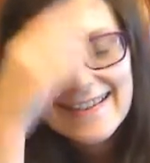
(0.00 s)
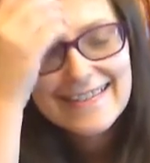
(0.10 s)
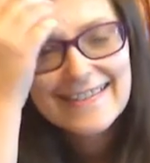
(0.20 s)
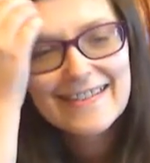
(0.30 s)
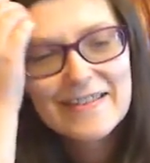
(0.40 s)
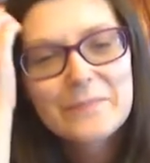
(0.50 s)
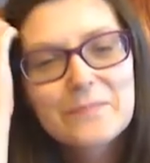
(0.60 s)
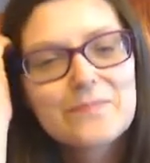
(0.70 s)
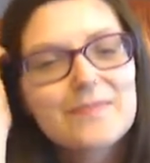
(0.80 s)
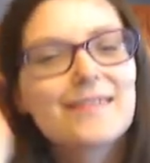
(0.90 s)
So
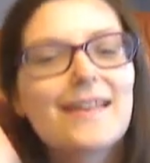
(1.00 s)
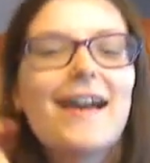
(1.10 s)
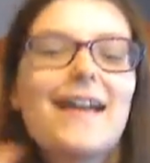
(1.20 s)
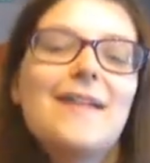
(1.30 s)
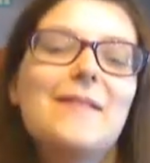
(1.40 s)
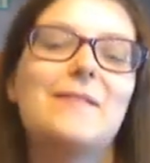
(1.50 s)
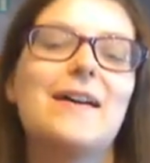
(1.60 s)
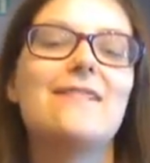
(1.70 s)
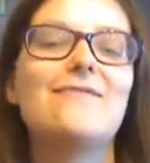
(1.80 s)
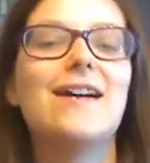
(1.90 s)
I hope you
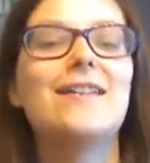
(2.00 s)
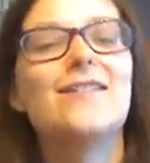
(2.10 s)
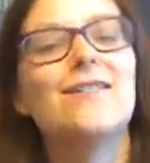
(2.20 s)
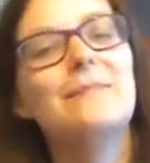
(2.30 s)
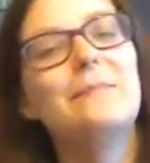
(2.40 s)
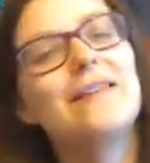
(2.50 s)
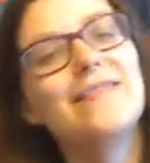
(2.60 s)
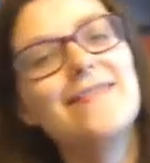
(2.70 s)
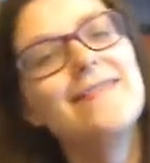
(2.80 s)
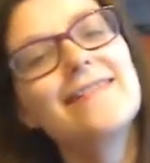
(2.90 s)
have enjoyed my
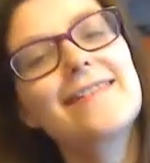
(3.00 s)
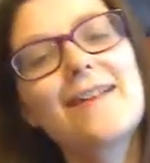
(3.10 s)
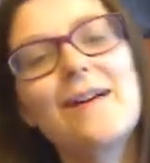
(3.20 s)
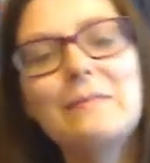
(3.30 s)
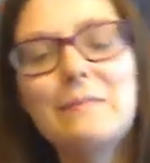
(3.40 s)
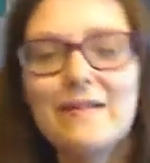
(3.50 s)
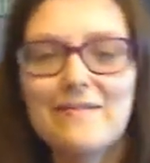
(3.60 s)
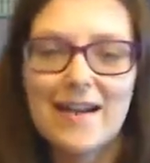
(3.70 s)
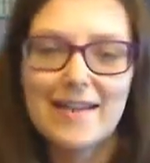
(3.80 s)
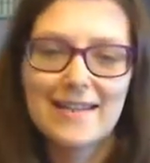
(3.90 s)
thoughts on
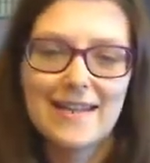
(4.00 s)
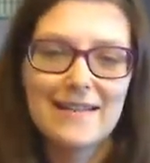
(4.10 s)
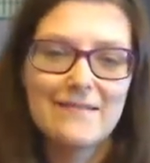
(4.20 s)
Moffat too,